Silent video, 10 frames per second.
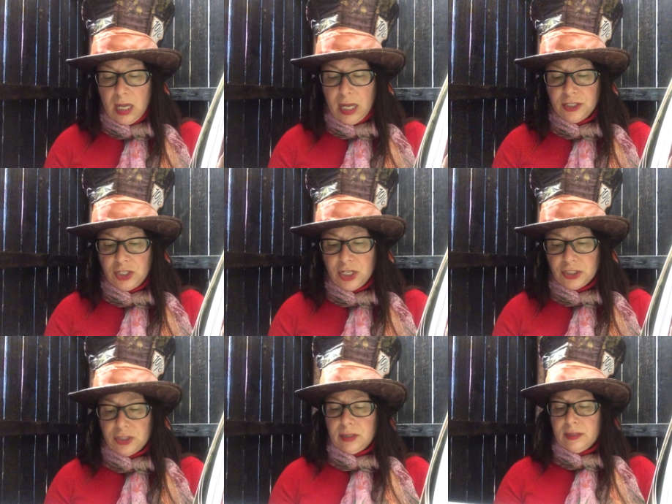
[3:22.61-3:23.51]
Hush,
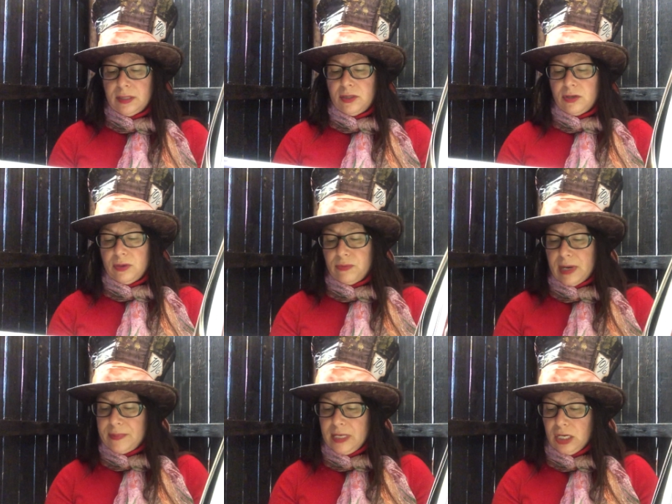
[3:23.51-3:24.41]
hush, said the
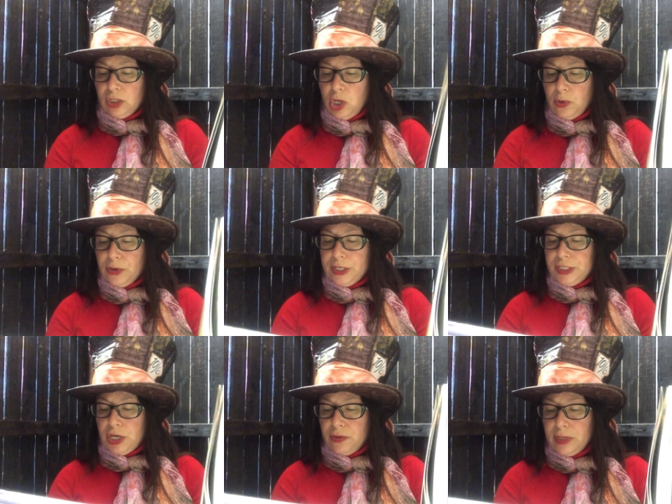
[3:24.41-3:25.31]
rabbit in a low, hurried
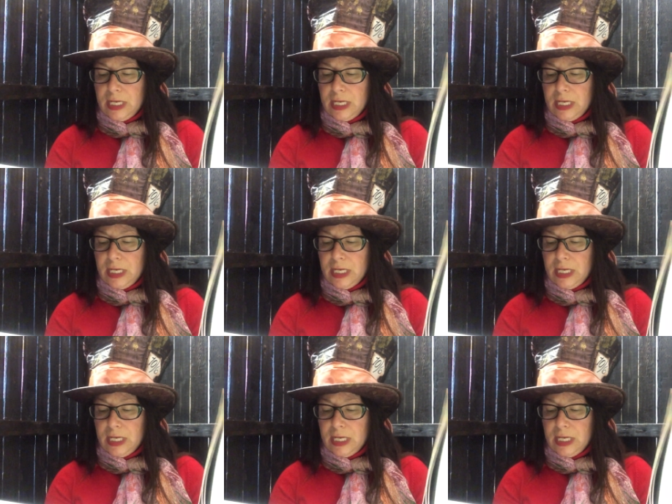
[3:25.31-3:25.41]
tone.